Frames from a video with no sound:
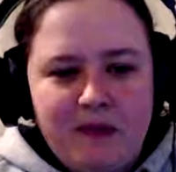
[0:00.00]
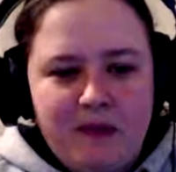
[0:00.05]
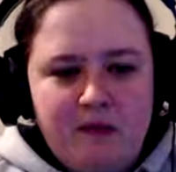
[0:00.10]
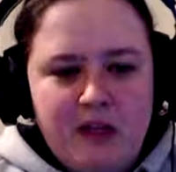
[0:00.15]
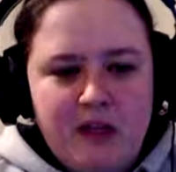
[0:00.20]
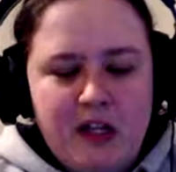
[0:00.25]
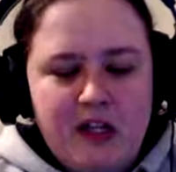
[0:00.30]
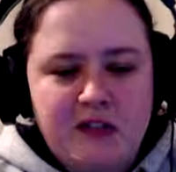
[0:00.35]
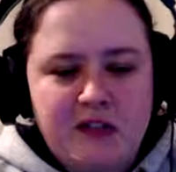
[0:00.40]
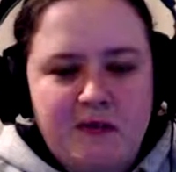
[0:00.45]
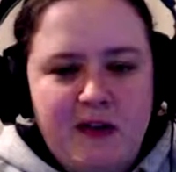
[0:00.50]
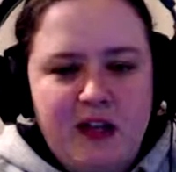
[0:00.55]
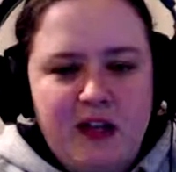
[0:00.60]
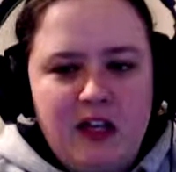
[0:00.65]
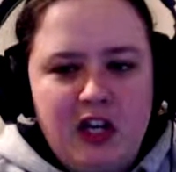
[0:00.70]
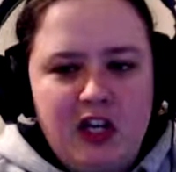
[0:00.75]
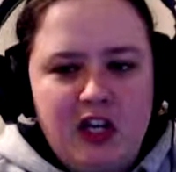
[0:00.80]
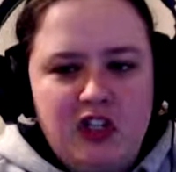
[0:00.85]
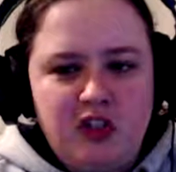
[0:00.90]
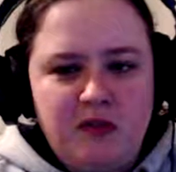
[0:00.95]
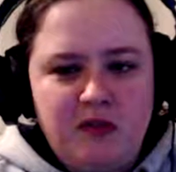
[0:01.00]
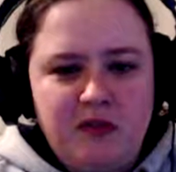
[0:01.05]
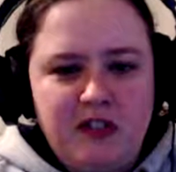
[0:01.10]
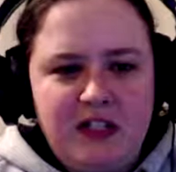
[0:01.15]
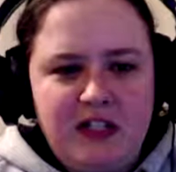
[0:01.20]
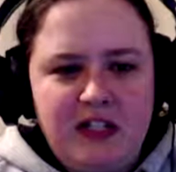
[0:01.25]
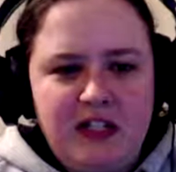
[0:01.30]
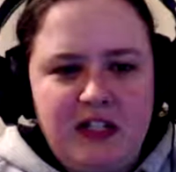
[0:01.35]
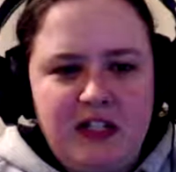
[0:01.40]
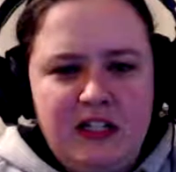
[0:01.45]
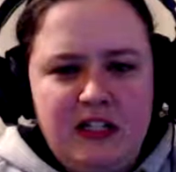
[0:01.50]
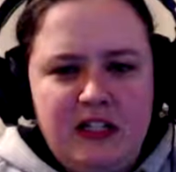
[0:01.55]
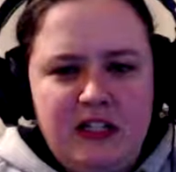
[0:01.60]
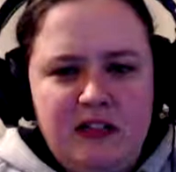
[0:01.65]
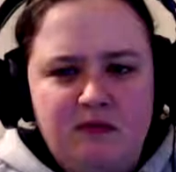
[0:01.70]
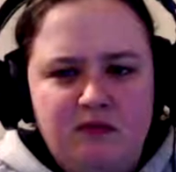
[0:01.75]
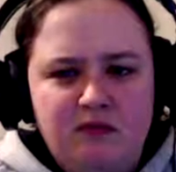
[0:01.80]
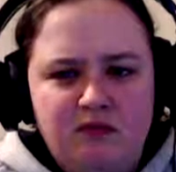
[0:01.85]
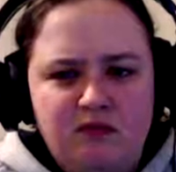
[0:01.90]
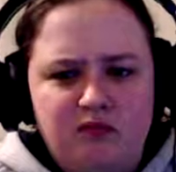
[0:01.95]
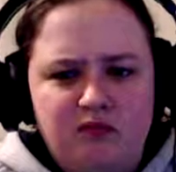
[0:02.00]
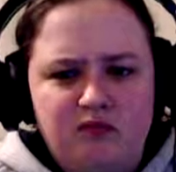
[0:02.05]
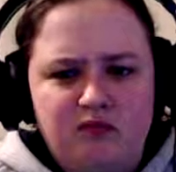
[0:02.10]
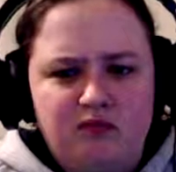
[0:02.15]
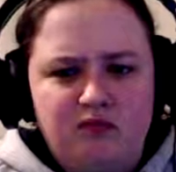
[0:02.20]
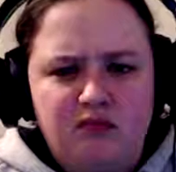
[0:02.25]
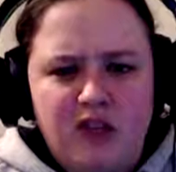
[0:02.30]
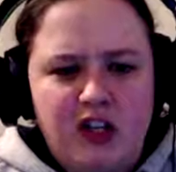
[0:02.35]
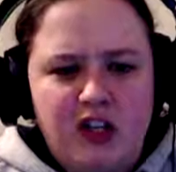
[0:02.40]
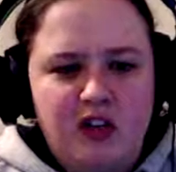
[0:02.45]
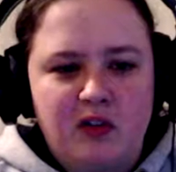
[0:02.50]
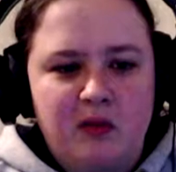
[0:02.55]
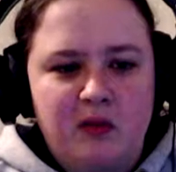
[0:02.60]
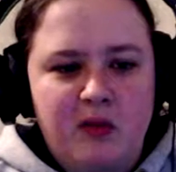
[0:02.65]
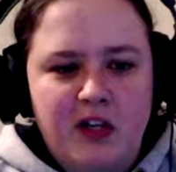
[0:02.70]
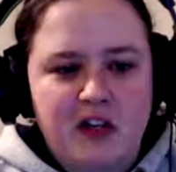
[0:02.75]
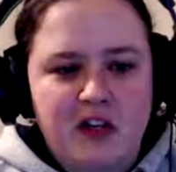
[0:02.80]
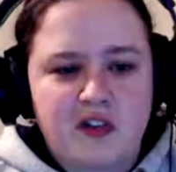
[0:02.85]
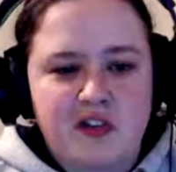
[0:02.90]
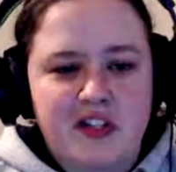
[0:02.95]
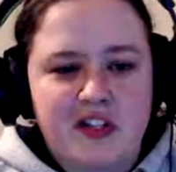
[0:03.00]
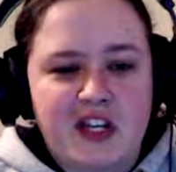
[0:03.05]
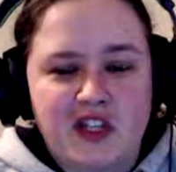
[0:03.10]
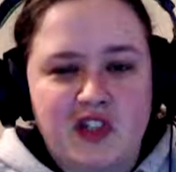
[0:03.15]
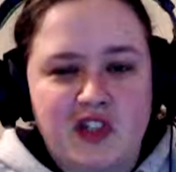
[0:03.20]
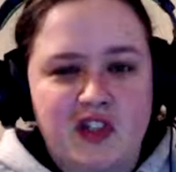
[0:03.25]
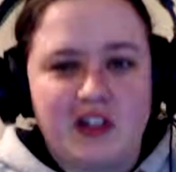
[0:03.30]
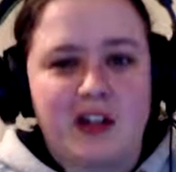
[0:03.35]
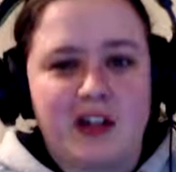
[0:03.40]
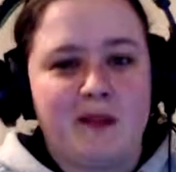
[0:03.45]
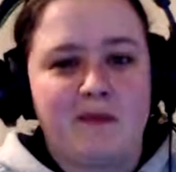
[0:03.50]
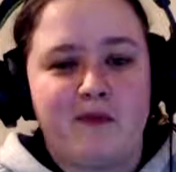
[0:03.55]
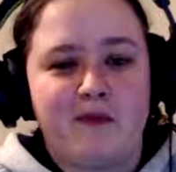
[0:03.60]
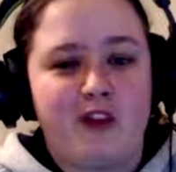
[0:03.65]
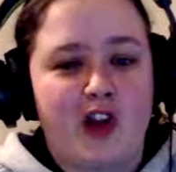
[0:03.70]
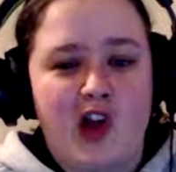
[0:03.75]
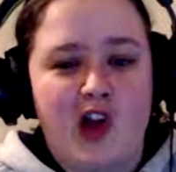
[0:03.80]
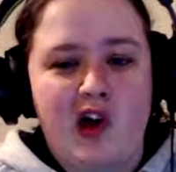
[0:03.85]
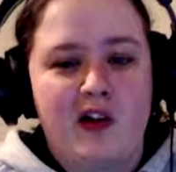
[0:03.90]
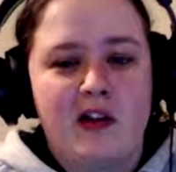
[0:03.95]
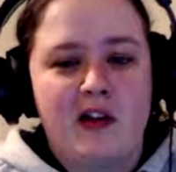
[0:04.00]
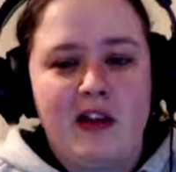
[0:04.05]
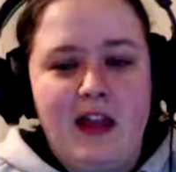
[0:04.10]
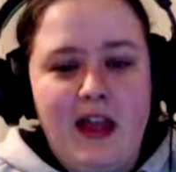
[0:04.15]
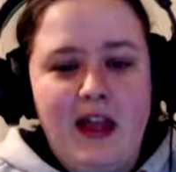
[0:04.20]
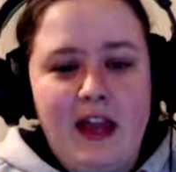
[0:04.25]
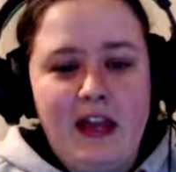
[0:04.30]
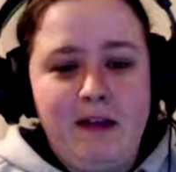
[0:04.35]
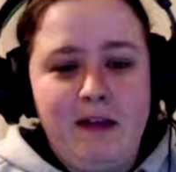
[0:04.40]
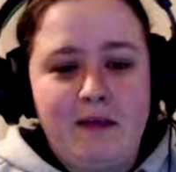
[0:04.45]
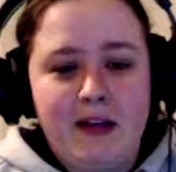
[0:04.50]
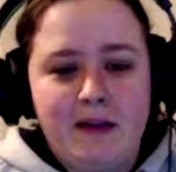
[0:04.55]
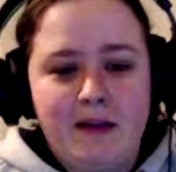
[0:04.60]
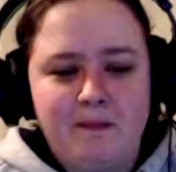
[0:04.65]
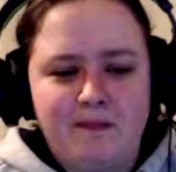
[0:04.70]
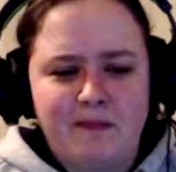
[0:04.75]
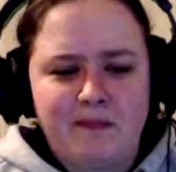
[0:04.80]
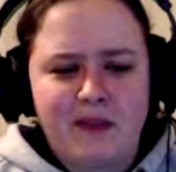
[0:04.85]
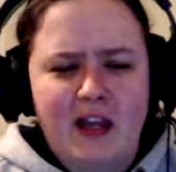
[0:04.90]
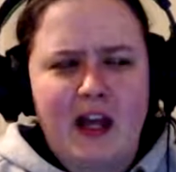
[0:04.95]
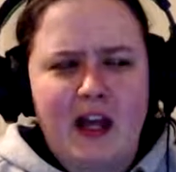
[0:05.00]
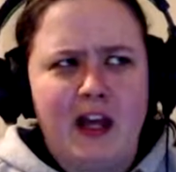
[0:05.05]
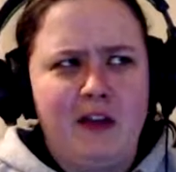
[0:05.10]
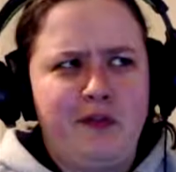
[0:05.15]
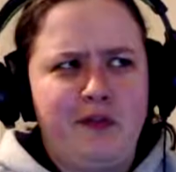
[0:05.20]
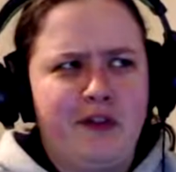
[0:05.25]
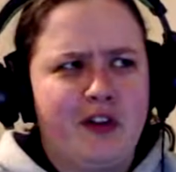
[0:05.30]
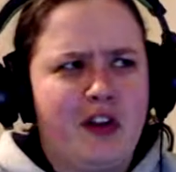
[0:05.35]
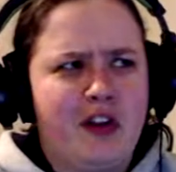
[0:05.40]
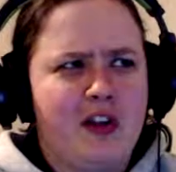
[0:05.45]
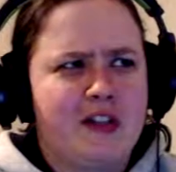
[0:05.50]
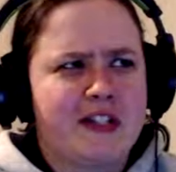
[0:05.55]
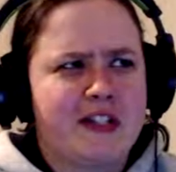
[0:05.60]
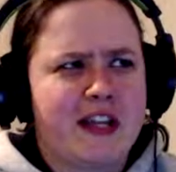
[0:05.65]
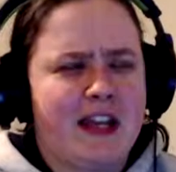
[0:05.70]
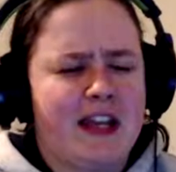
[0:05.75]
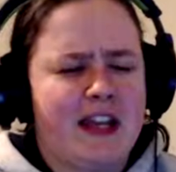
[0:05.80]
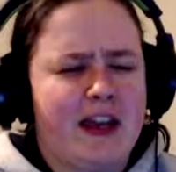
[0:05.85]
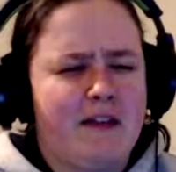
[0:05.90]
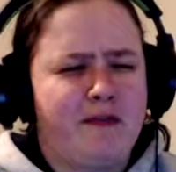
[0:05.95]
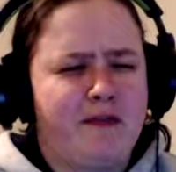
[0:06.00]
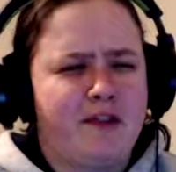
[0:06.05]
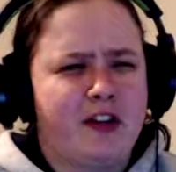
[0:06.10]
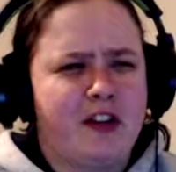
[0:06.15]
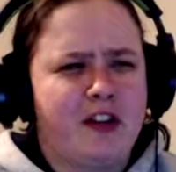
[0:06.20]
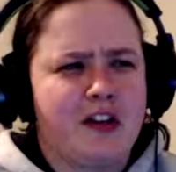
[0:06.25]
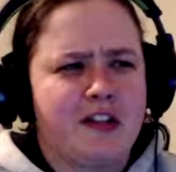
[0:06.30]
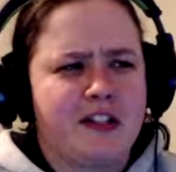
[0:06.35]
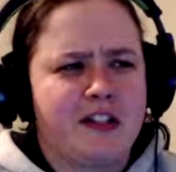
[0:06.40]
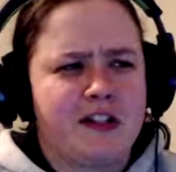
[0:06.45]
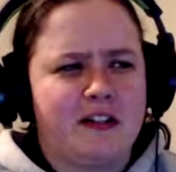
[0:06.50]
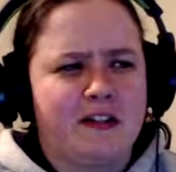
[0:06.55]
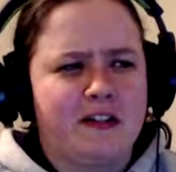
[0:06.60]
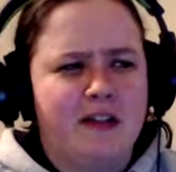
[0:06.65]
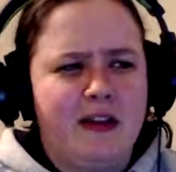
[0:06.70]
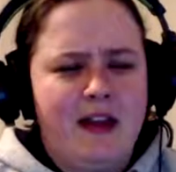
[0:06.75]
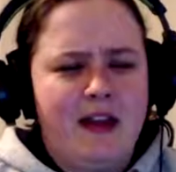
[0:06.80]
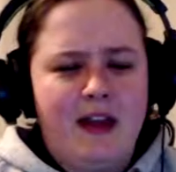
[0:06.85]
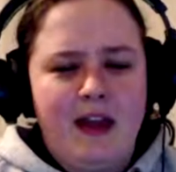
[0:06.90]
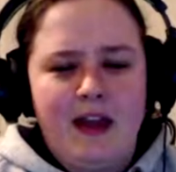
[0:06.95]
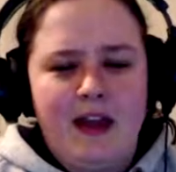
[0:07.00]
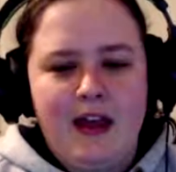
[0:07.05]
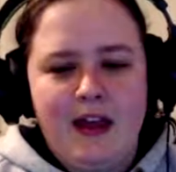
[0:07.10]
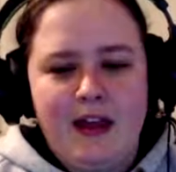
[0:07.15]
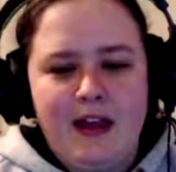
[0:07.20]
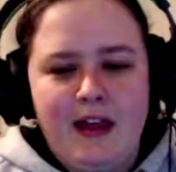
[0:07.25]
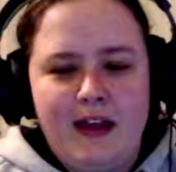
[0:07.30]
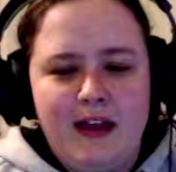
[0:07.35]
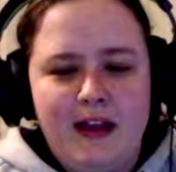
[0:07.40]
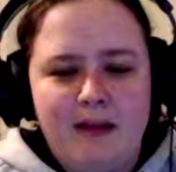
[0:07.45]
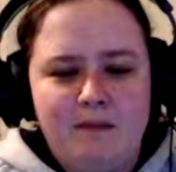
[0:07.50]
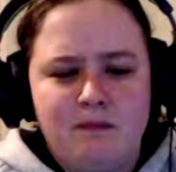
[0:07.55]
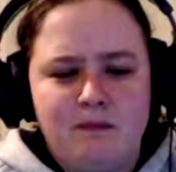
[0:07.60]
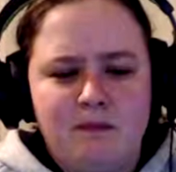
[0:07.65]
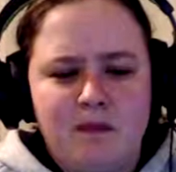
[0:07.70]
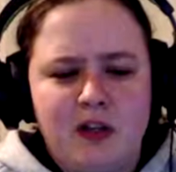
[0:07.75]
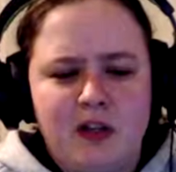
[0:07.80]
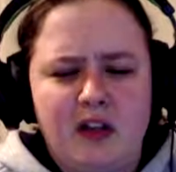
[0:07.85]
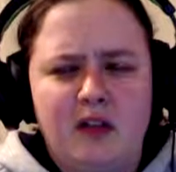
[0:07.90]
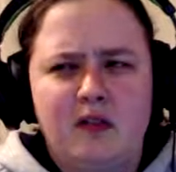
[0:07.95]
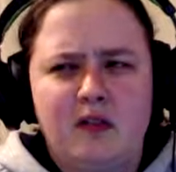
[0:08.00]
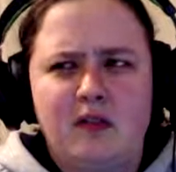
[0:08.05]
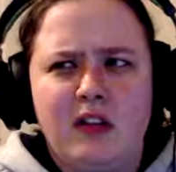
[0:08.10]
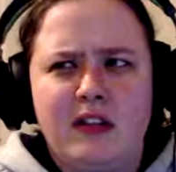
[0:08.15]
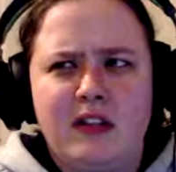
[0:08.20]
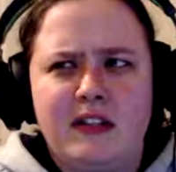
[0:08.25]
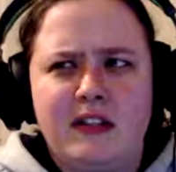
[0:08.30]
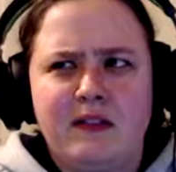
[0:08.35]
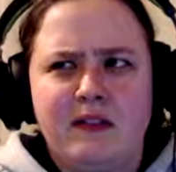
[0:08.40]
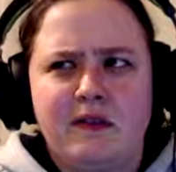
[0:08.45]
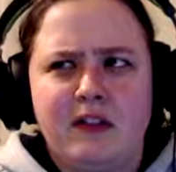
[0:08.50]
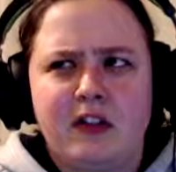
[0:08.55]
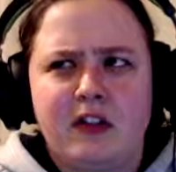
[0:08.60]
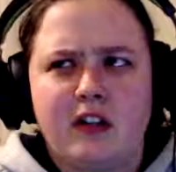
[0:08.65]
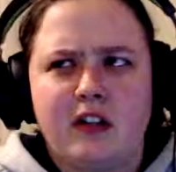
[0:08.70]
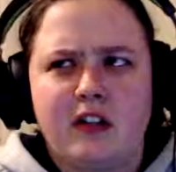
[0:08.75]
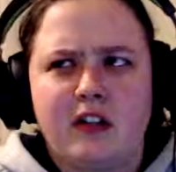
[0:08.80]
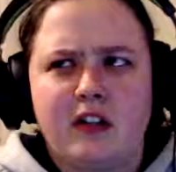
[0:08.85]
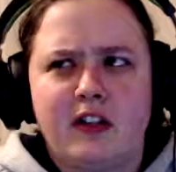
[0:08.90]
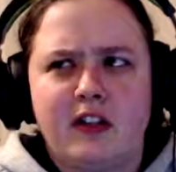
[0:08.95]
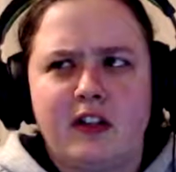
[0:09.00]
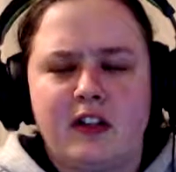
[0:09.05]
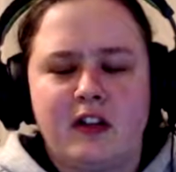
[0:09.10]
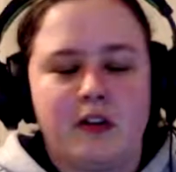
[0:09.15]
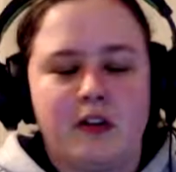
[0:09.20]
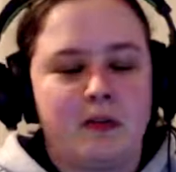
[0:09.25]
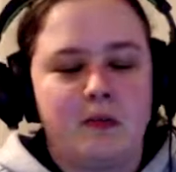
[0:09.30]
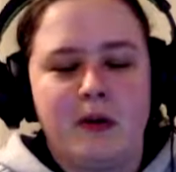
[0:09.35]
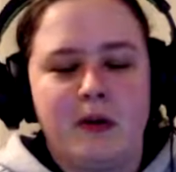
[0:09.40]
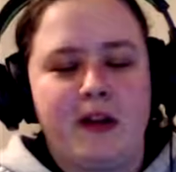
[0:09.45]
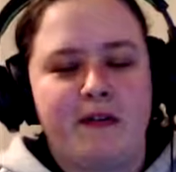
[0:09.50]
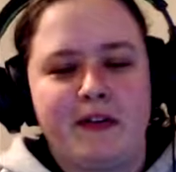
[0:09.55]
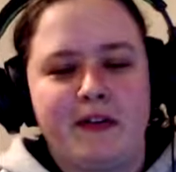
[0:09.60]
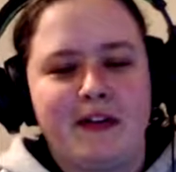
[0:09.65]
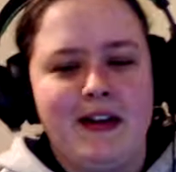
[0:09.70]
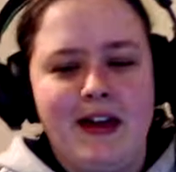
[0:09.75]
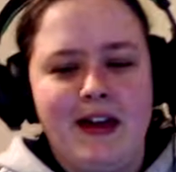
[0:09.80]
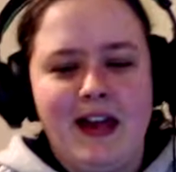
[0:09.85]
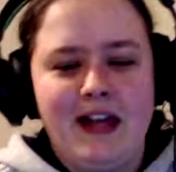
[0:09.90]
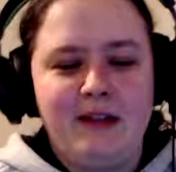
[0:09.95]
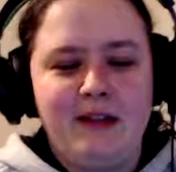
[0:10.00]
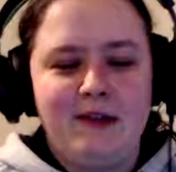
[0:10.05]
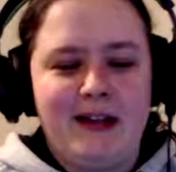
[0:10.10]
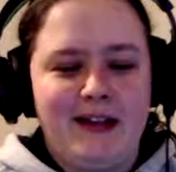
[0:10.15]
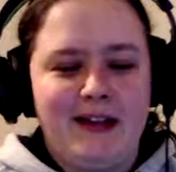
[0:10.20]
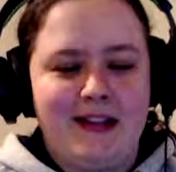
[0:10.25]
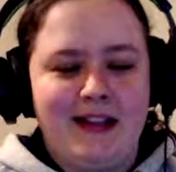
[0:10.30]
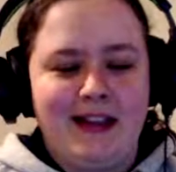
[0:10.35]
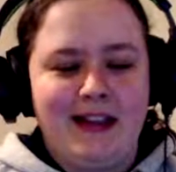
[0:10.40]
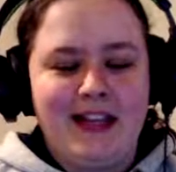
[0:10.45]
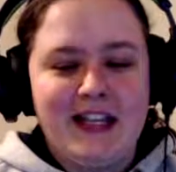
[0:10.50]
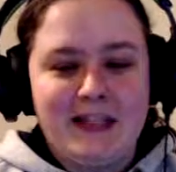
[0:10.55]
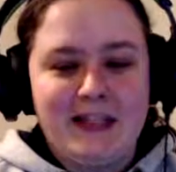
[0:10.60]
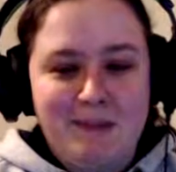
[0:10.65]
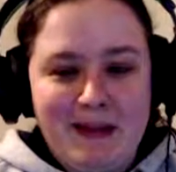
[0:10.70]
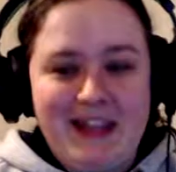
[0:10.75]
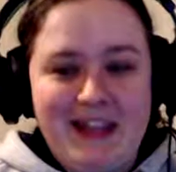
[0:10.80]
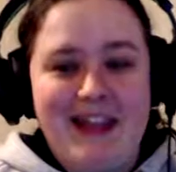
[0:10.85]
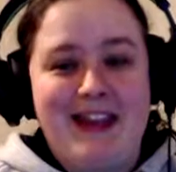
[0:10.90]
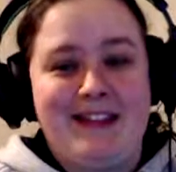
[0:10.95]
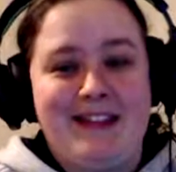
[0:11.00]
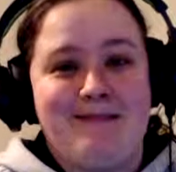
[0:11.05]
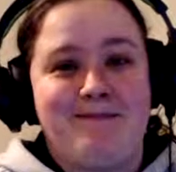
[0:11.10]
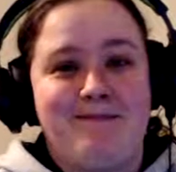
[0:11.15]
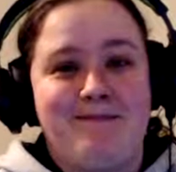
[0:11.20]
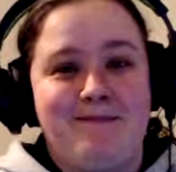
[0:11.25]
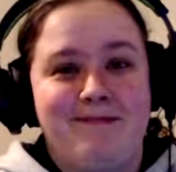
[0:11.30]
Right, that's fine. HUD. I don't know that does actually. I forgot. Anyway, I forgot. I have forgotten. Uh, wait, what I forgot? Oh, whatever. Anyway, let's begin.